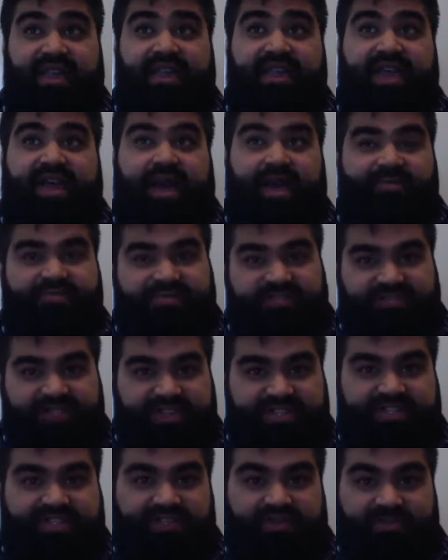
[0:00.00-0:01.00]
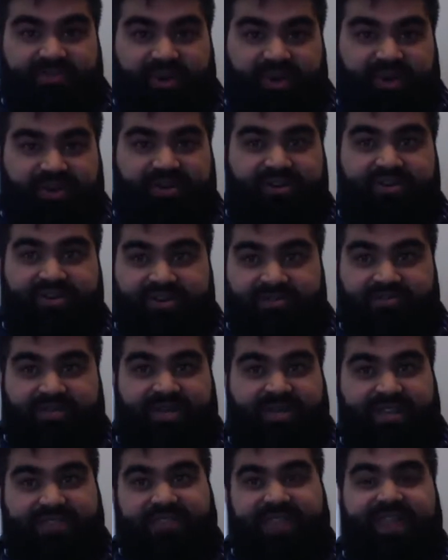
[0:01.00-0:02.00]
observational marker to
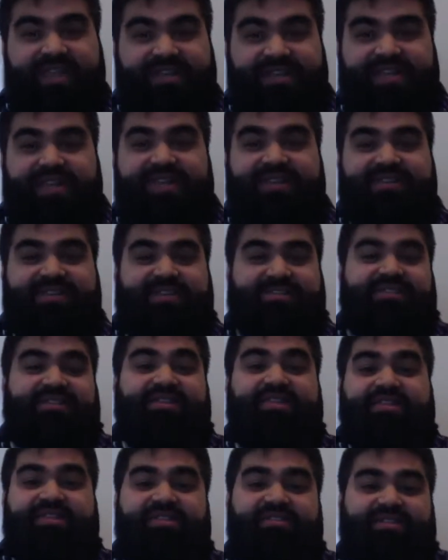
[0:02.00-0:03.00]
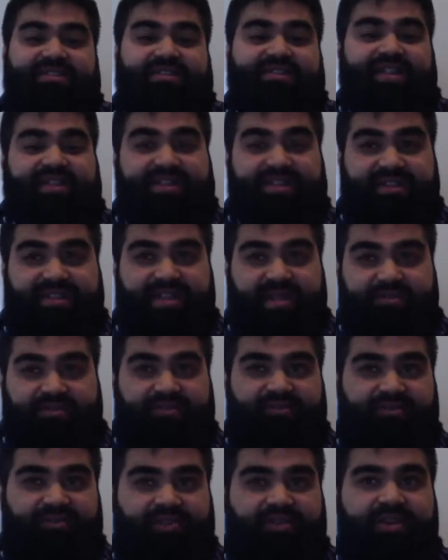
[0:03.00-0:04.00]
begin that day doesn't occur till like the day
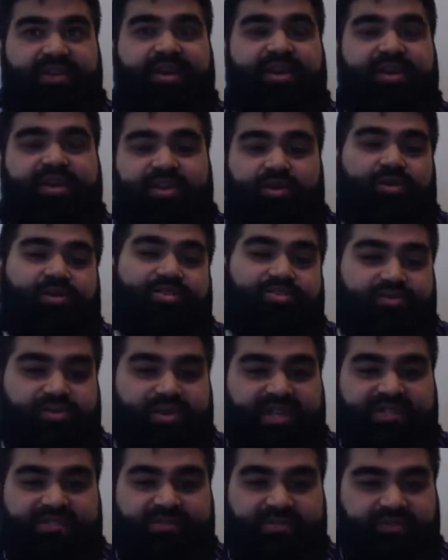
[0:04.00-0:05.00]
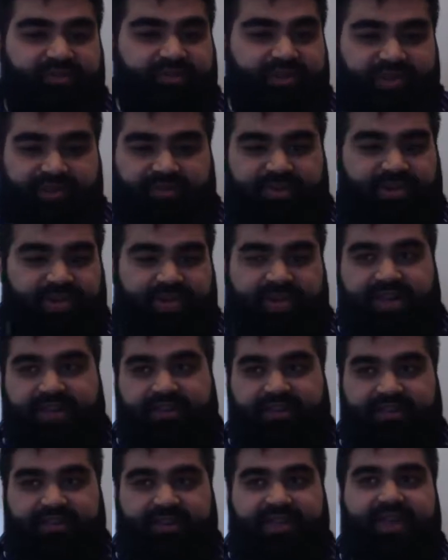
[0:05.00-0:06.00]
before or 2 days before, depending on how
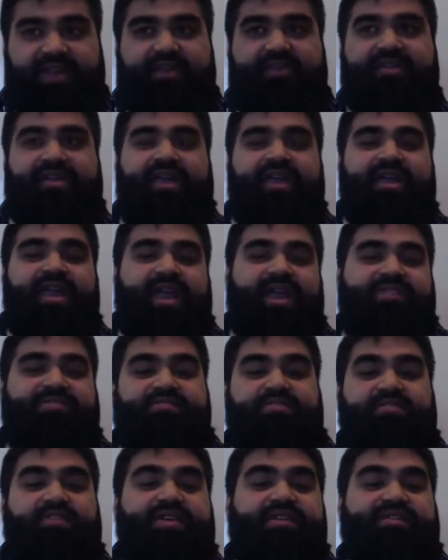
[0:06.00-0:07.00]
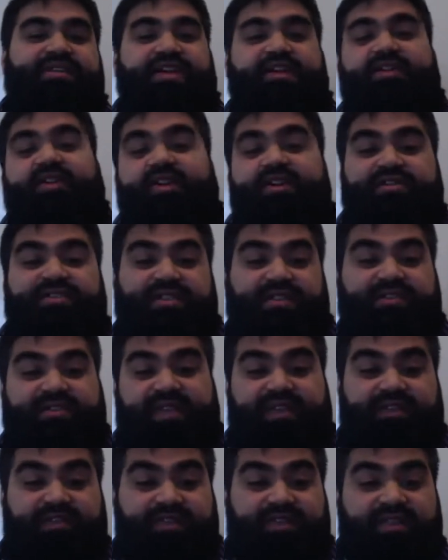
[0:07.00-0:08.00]
you look at it. And so it's kind of hard to
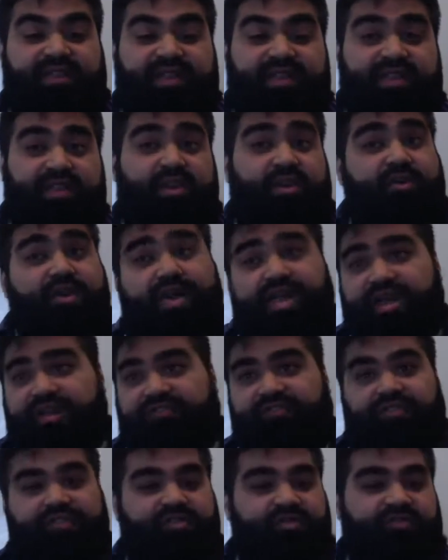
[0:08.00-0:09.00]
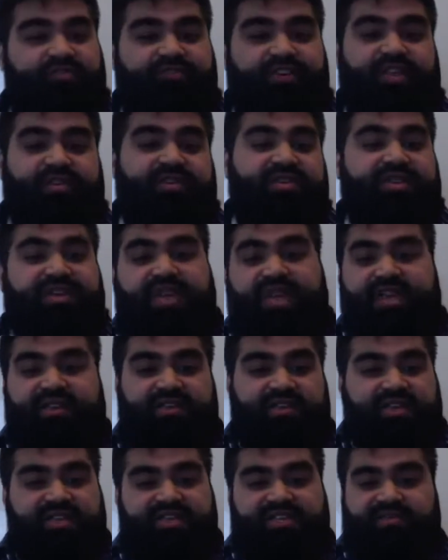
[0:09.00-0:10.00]
exactly know. And if you're following the
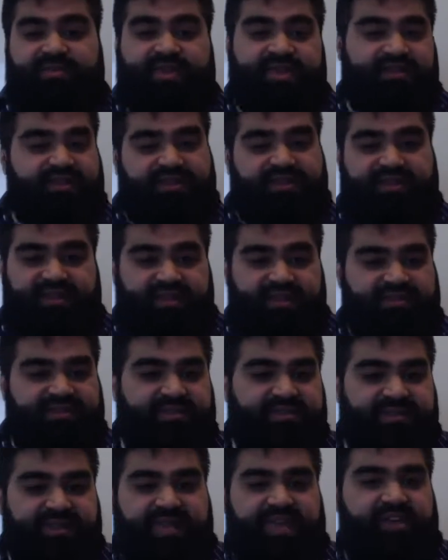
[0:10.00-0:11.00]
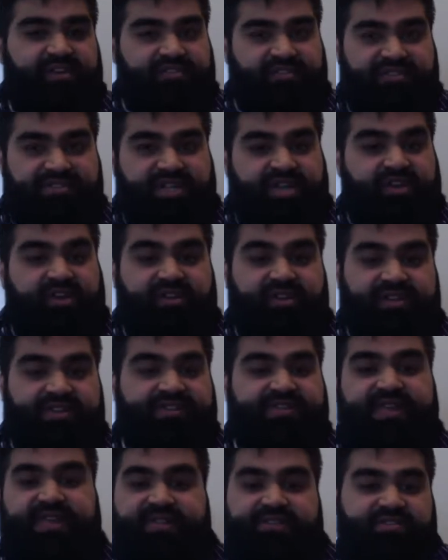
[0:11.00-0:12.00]
calculation method, then the calendar is kind of already
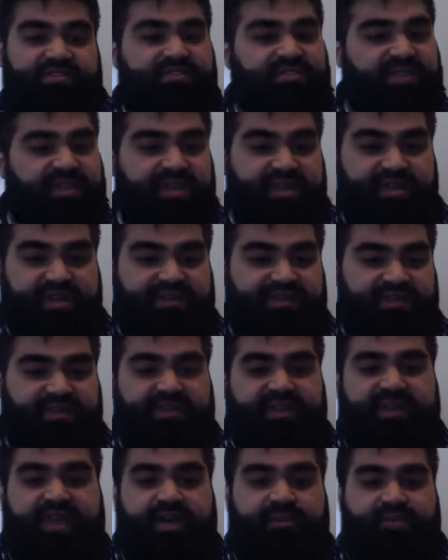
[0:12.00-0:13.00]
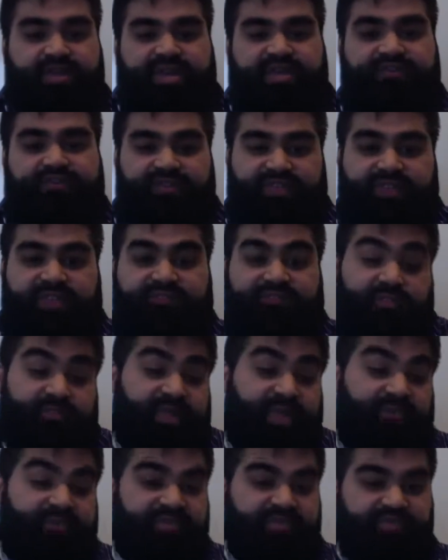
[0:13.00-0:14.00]
set. And so it's kind of easy to accommodate for that from
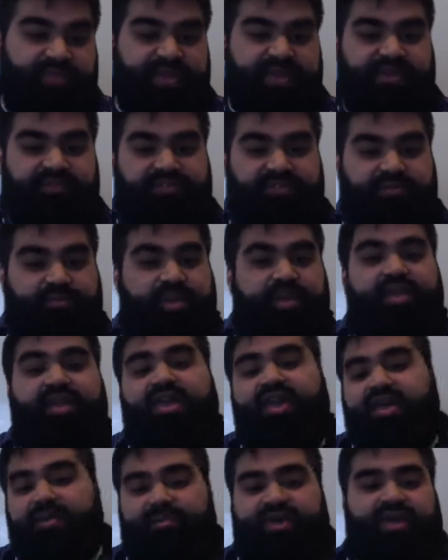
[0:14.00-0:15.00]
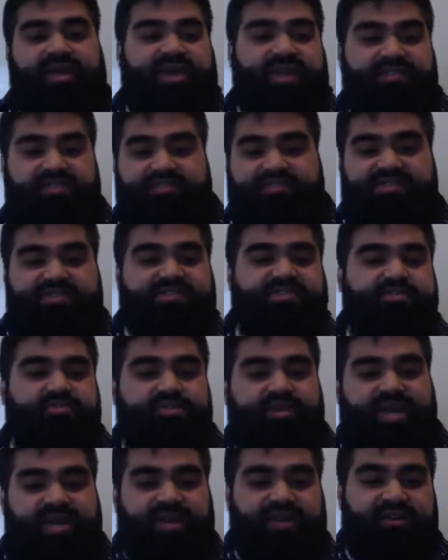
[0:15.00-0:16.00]
that perspective as well. But again, there's these
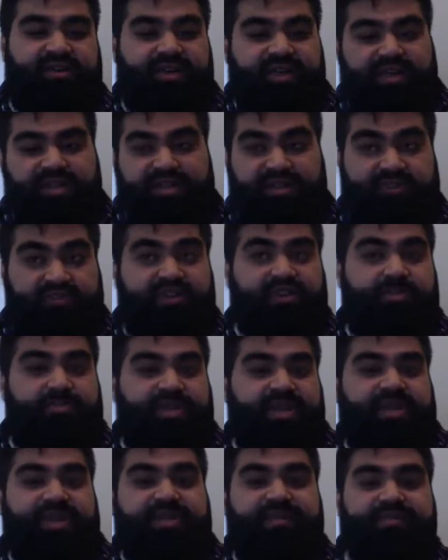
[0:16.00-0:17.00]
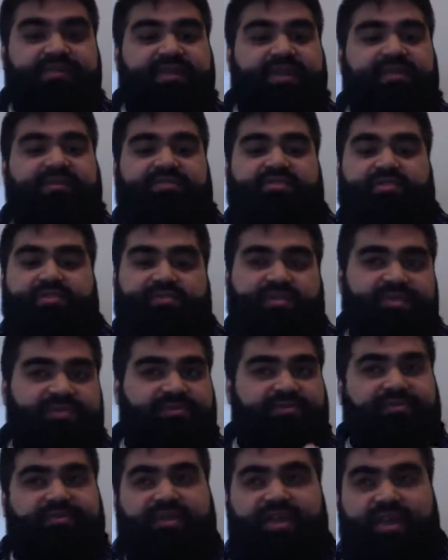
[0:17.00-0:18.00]
two kind of different opinions. And so
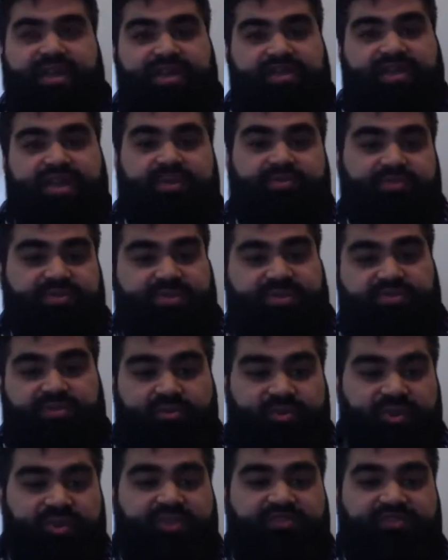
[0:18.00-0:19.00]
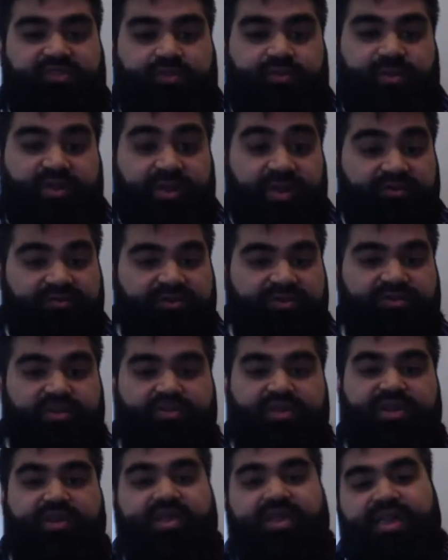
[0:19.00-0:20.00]
Muslims will kind of adopt whichever one they feel more comfortable
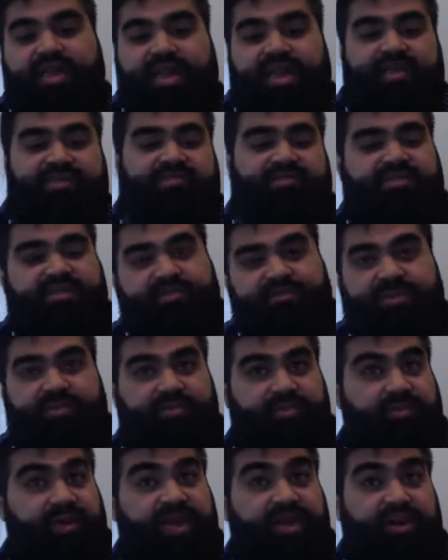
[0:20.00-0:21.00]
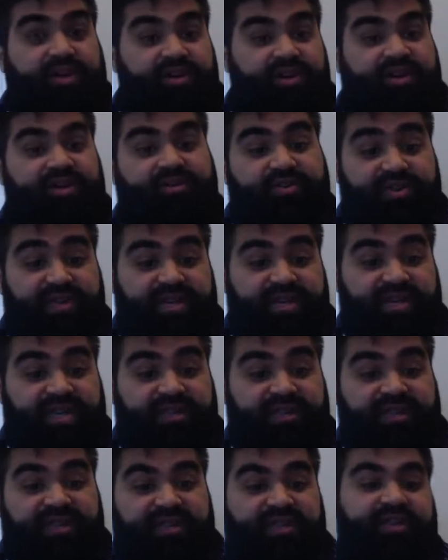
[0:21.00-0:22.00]
with. And so some people might already know the
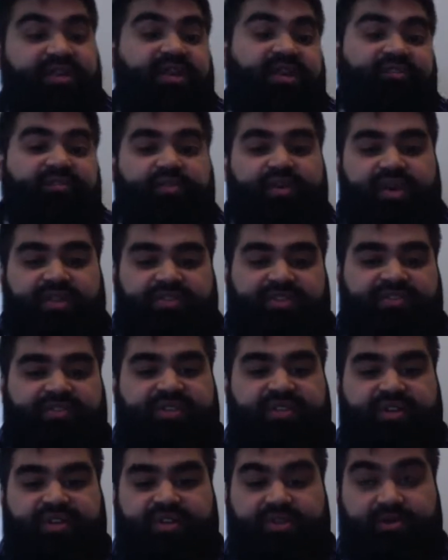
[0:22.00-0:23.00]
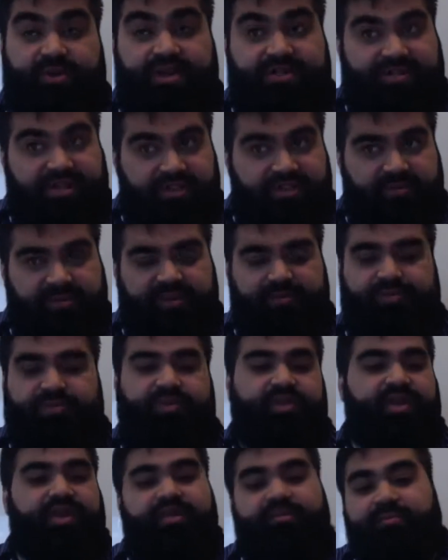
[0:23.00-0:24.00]
day they need off, whereas other
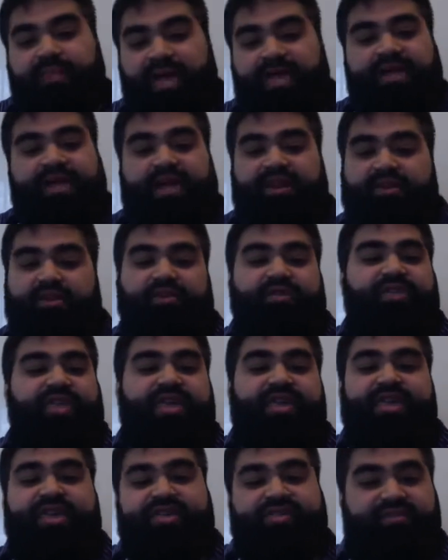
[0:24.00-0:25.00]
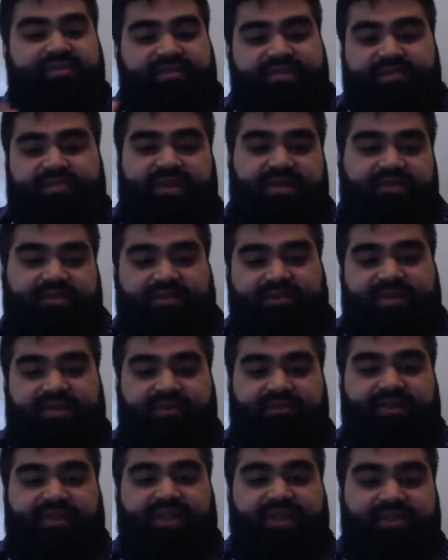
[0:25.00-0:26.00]
people might not know that yet. And so sometimes it
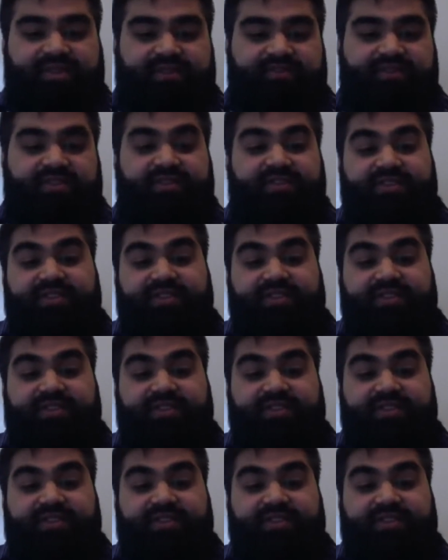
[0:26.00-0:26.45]
becomes kind of difficult to